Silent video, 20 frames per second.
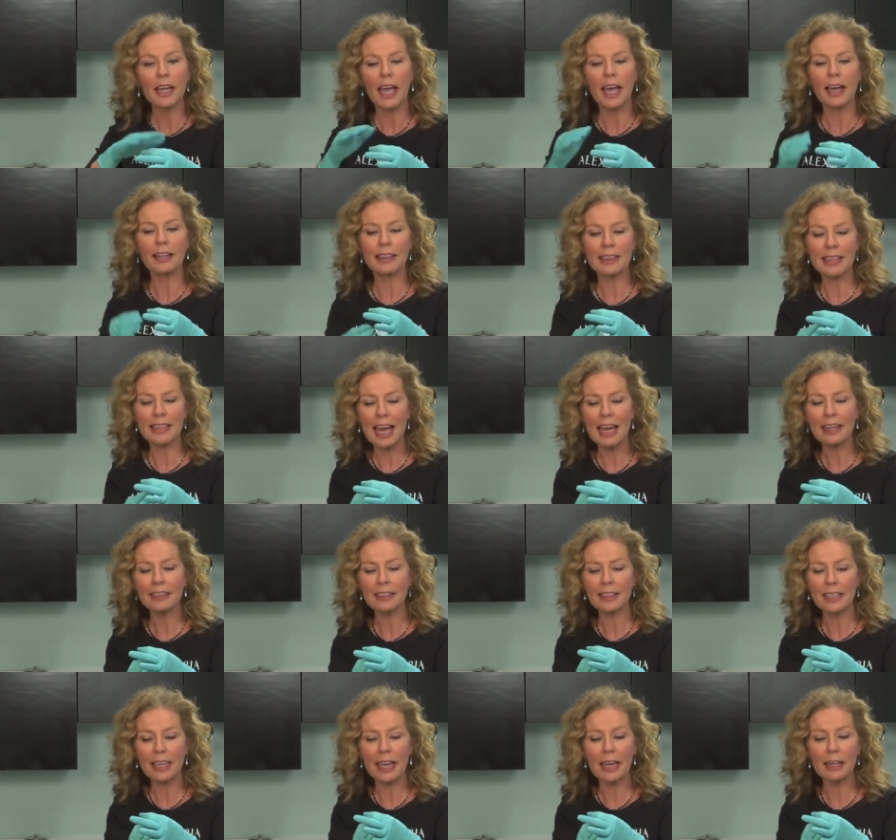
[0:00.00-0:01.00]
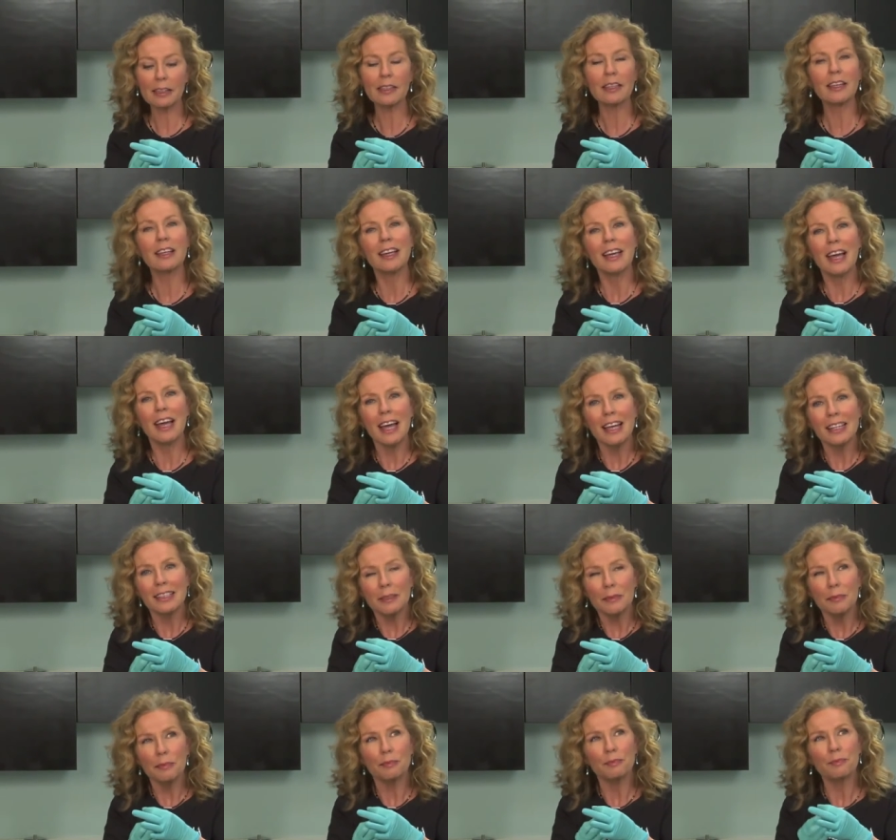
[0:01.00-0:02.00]
And that can
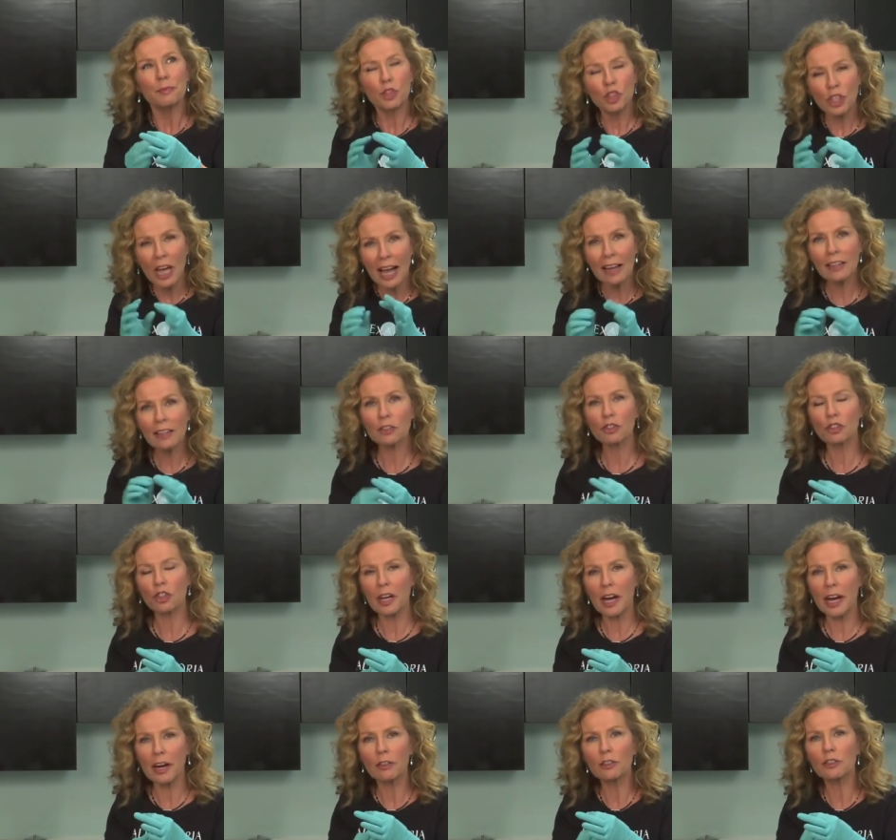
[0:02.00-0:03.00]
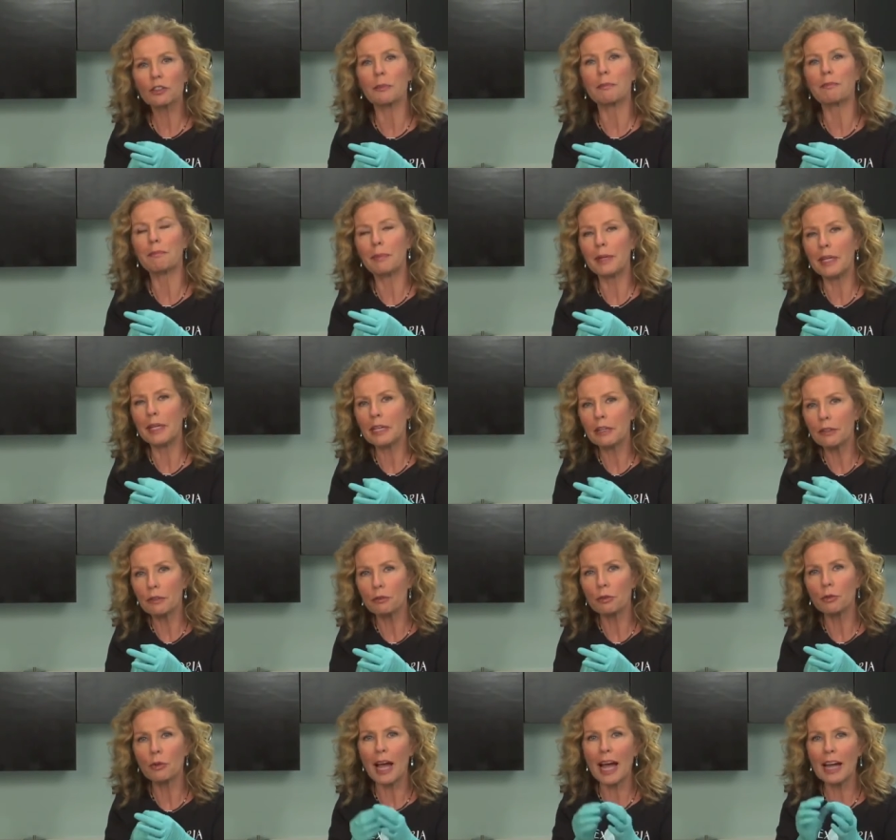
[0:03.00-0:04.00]
challenge your hair to peek
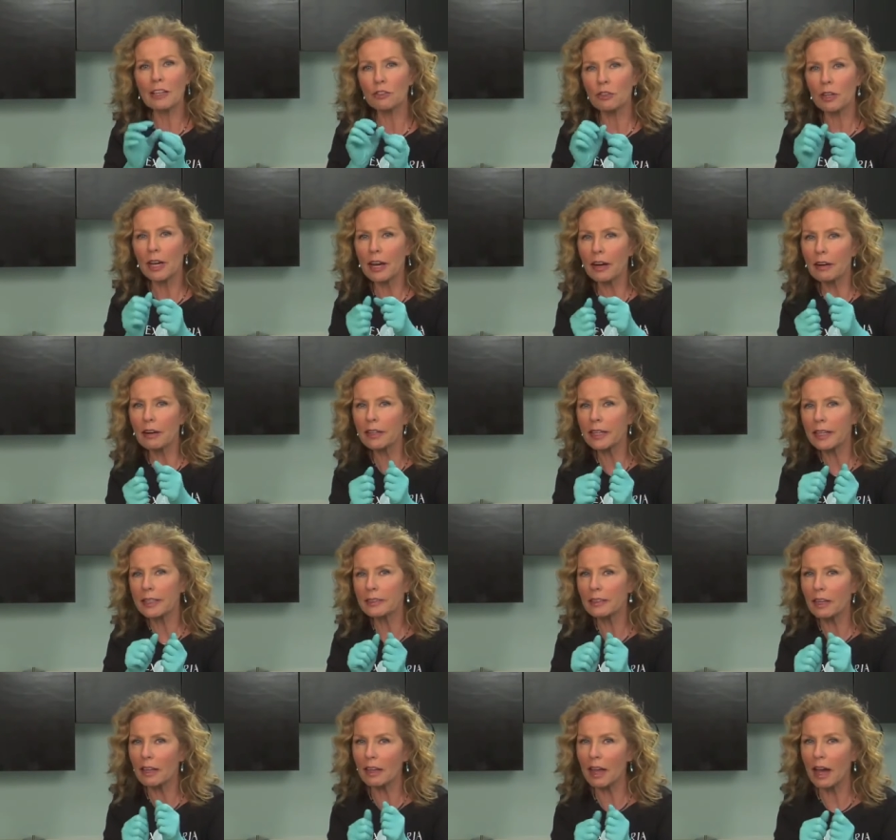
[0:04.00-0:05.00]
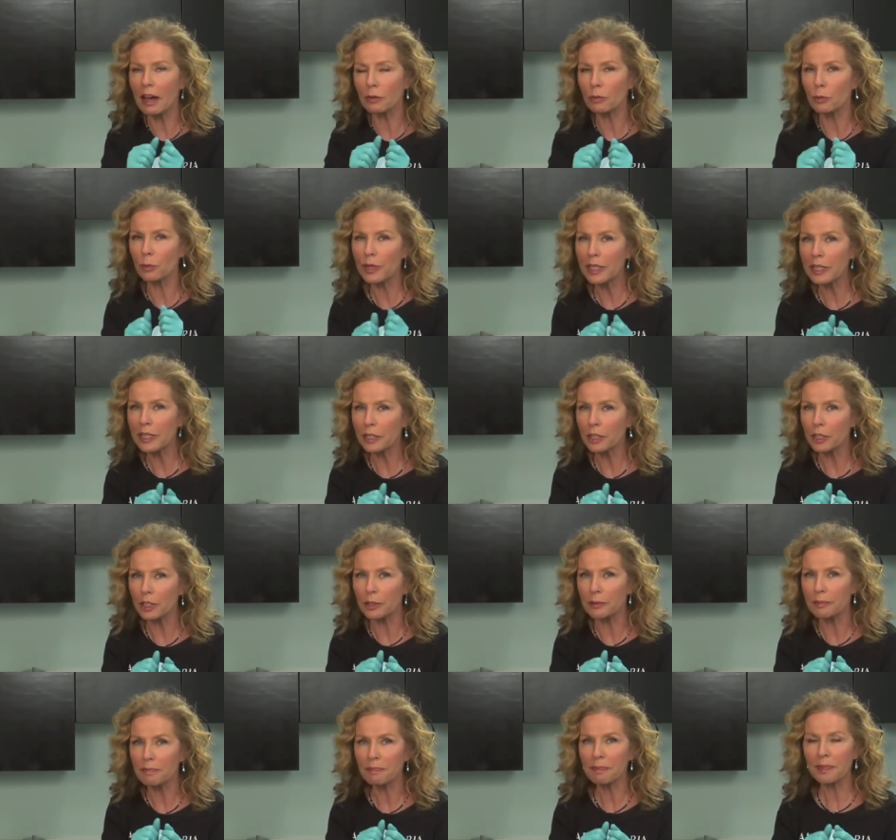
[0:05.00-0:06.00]
through as your hair gets a lot weaker.